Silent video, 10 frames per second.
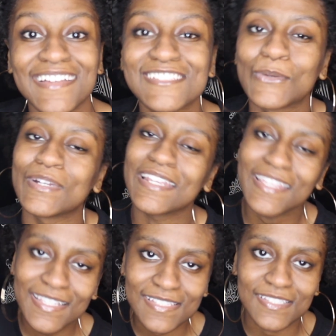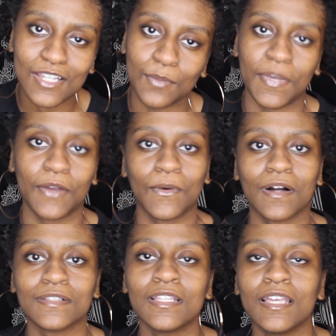So it is on my
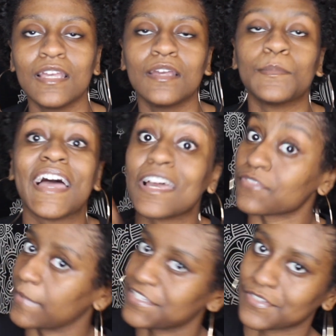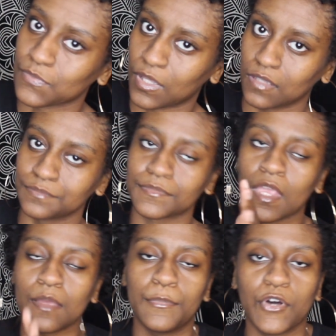wall, my affirmations wall.
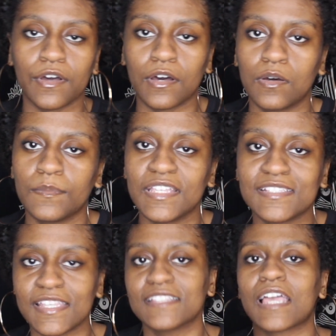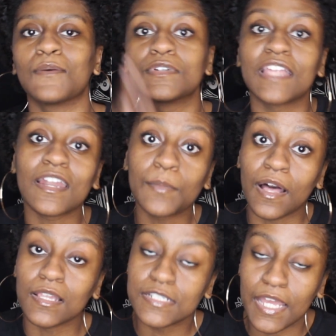But it says, I will not
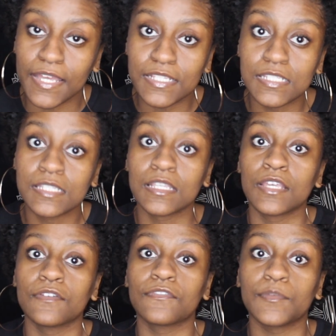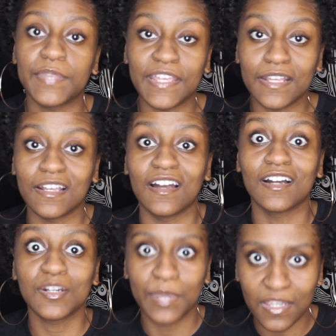apologize for being
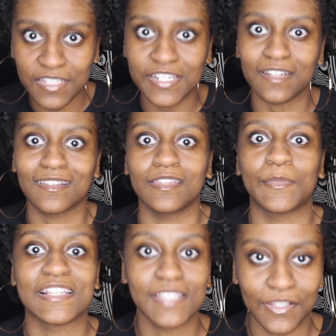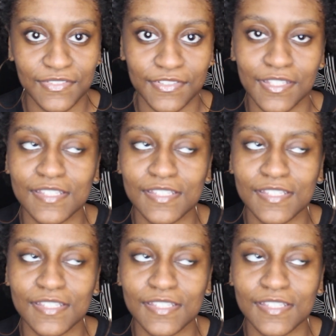unapologetically myself.